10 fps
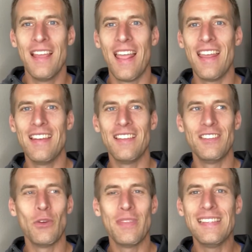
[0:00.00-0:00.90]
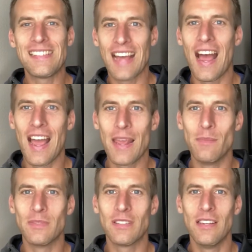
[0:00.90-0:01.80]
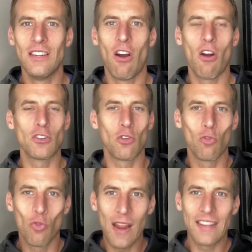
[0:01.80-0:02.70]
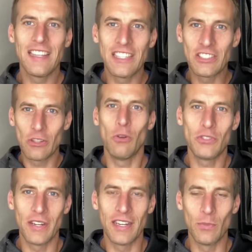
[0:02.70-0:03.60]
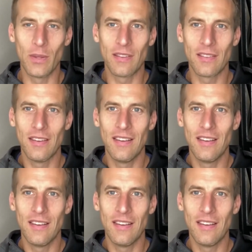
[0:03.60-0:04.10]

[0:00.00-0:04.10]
And, you know, these times are directly associated with